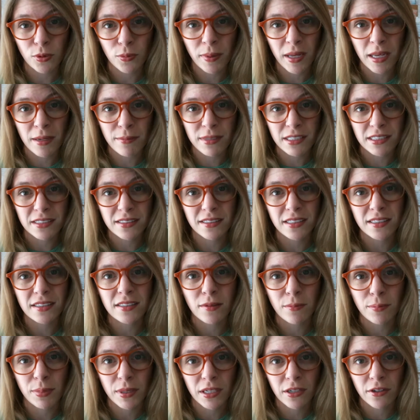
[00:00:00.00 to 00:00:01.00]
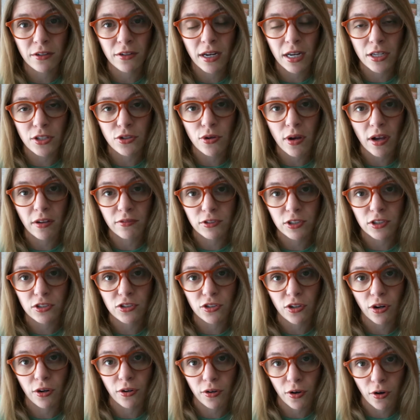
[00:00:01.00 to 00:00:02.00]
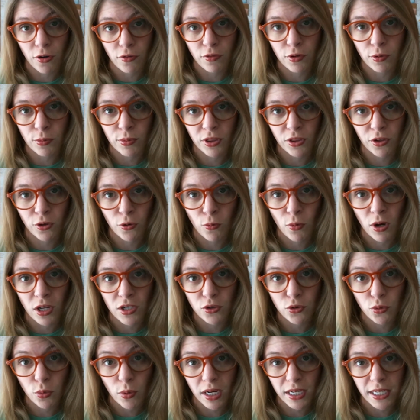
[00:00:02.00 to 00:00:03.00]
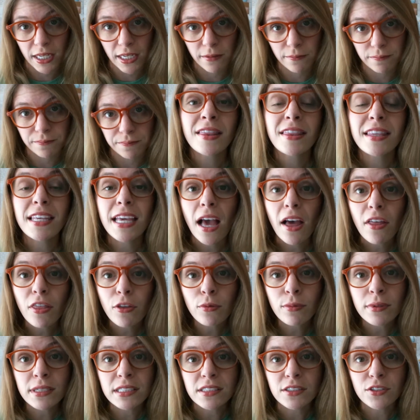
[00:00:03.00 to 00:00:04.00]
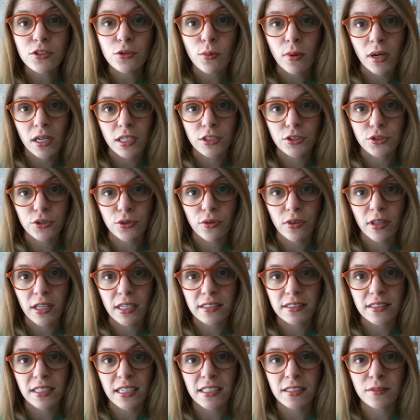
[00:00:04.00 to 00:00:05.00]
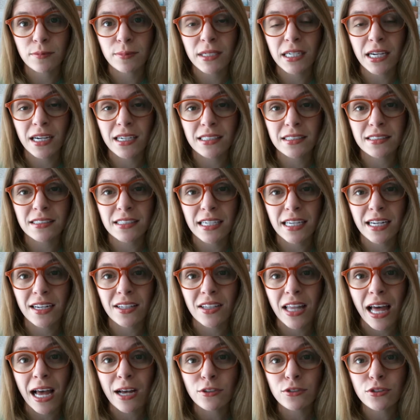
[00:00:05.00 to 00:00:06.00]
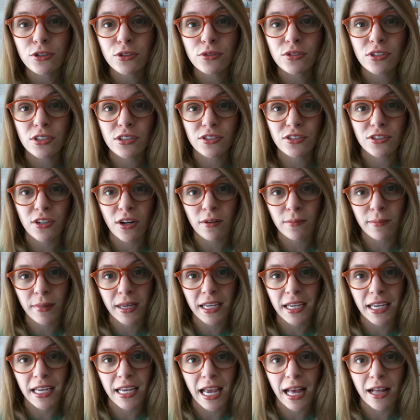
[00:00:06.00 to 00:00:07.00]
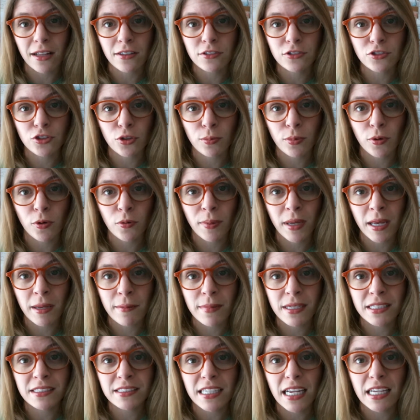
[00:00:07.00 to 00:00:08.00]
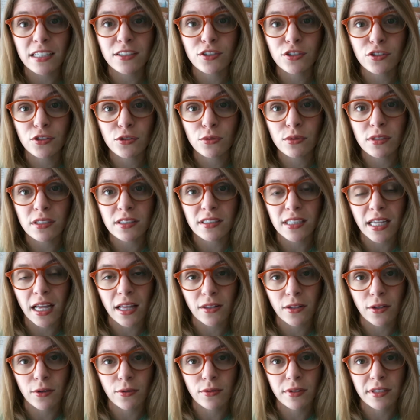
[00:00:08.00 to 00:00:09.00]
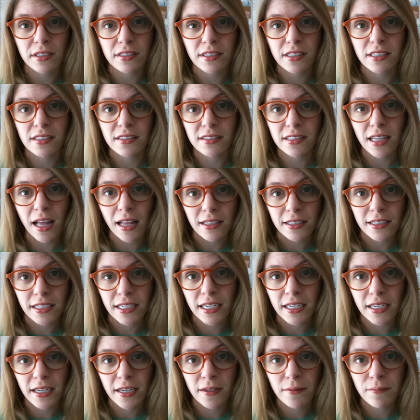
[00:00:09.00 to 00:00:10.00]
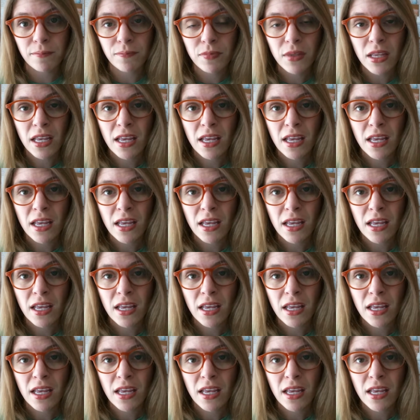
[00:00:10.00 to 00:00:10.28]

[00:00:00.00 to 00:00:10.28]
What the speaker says: payments disappear and you have to start over with your 120. The other reason you want to do this is because it allows you to start making eligible payments as soon as that loan is consolidated.